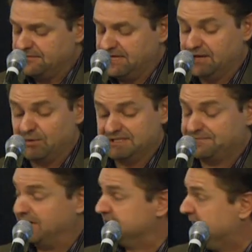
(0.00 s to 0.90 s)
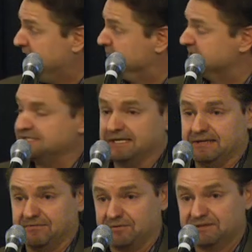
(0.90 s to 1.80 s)
Anyways, fun times.
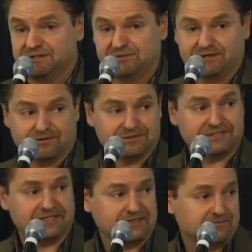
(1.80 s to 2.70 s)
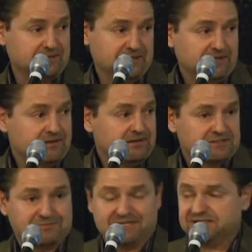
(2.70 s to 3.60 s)
The first 2 years
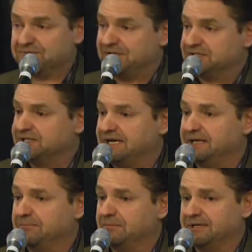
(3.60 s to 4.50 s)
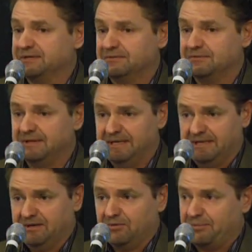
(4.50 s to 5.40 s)
spent as much time
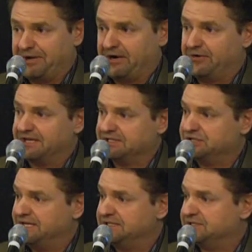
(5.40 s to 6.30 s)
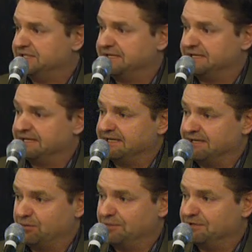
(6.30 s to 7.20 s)
repairing and changing
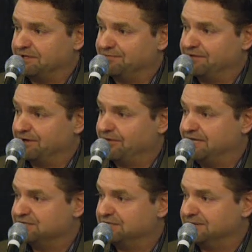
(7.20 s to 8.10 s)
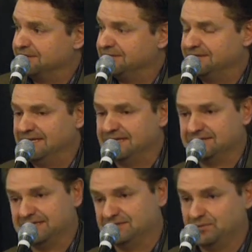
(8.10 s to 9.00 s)
equipment configuration
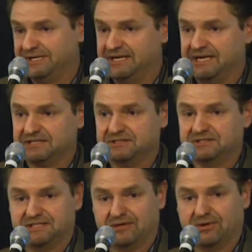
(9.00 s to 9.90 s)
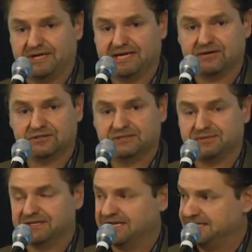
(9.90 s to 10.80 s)
as we did actually generating energy,
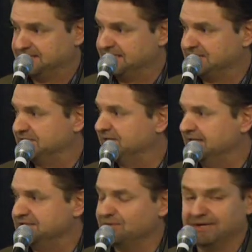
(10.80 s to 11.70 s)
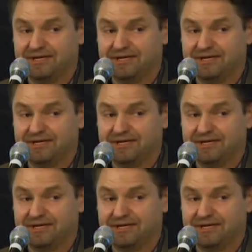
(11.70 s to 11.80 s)
but I guess that's the way it